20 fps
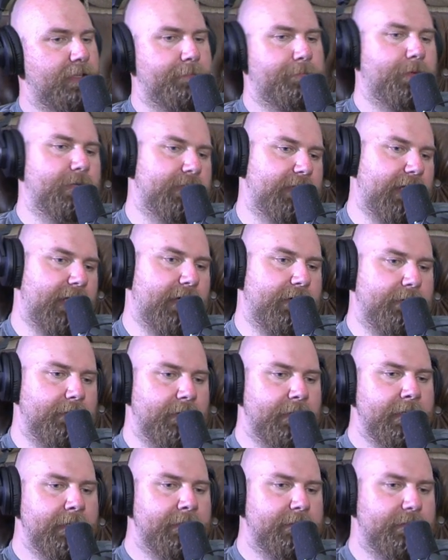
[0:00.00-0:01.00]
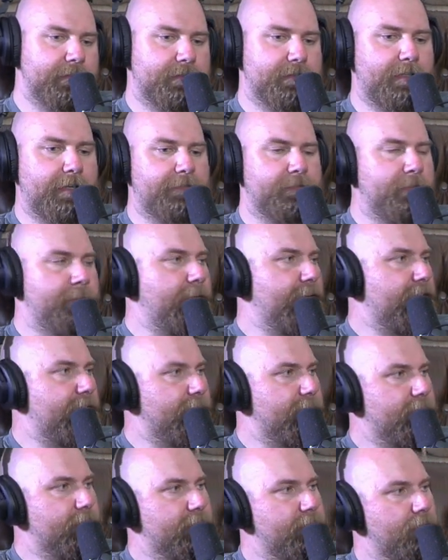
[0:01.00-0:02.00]
They put down the stuff to make
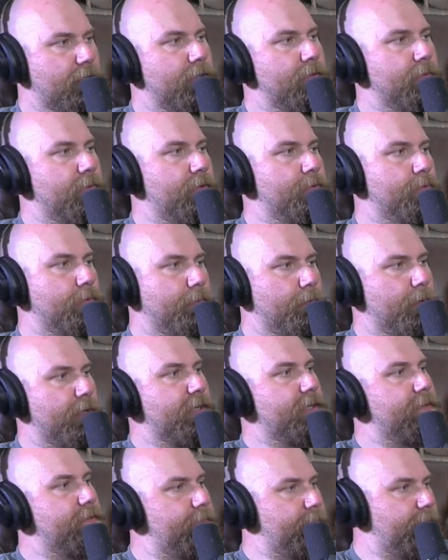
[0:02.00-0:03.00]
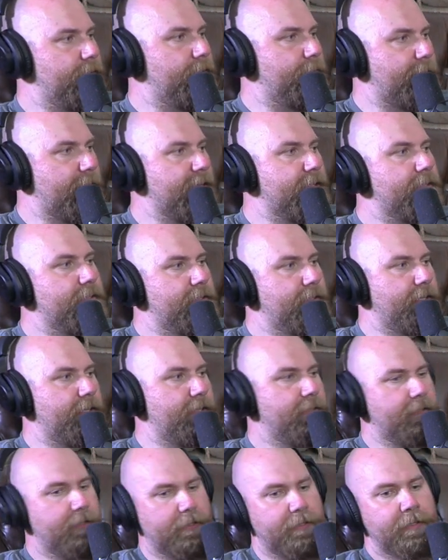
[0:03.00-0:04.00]
it because all the roads were brick, back in the
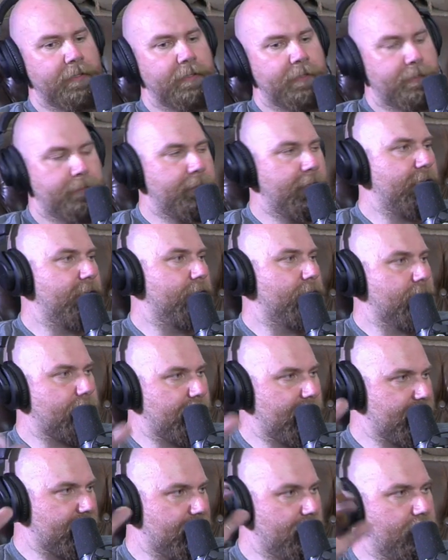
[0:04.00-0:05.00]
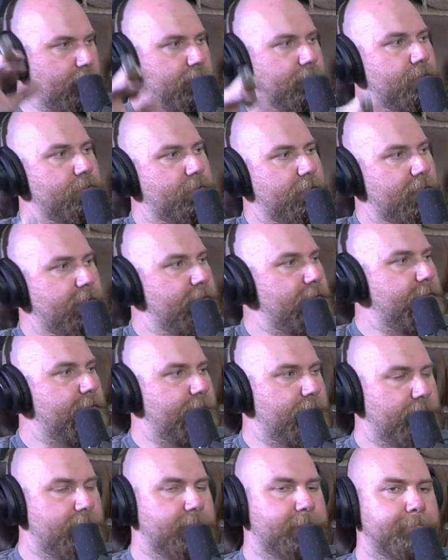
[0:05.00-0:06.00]
day, and they made it look like the old street
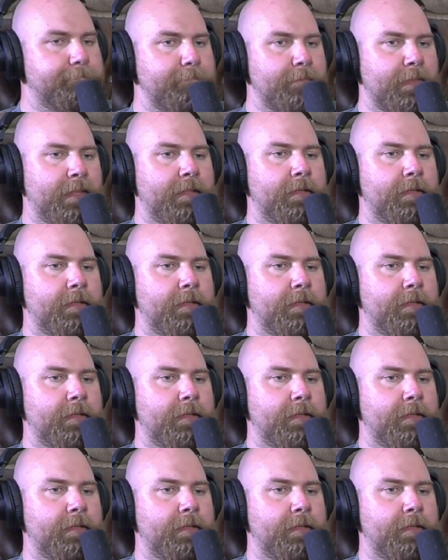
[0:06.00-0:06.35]
and everything.